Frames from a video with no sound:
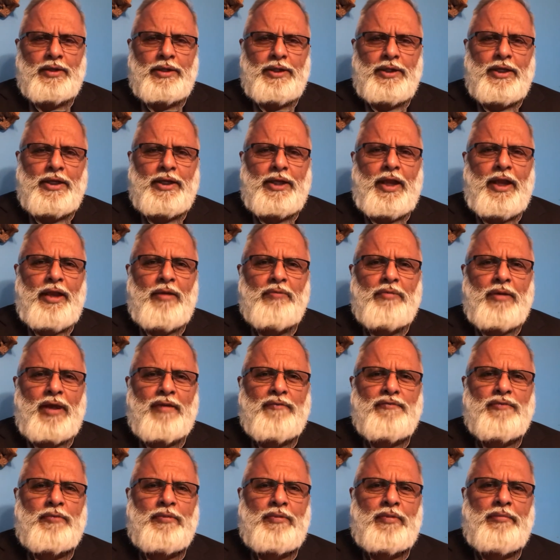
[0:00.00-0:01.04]
He came back
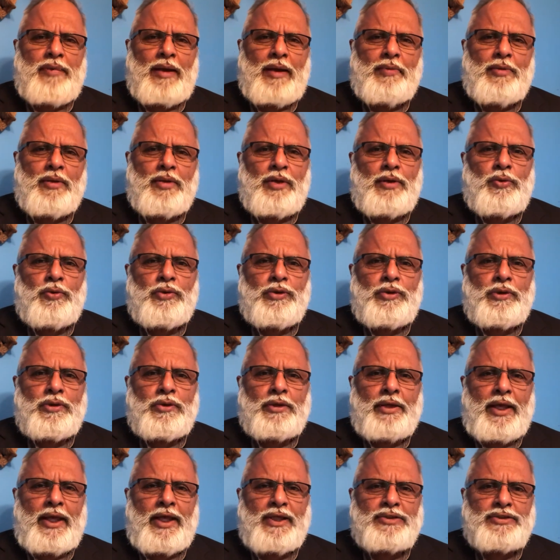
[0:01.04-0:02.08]
from the Babylonian
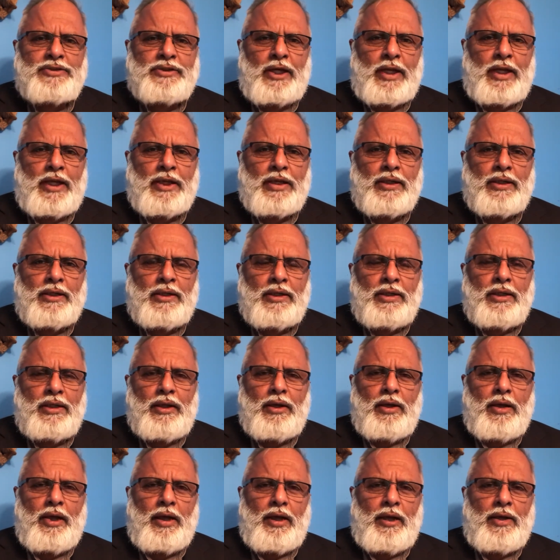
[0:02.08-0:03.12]
exile
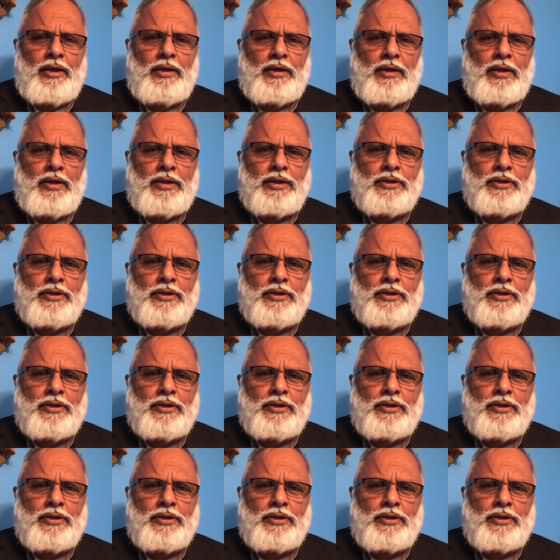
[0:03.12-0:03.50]
and,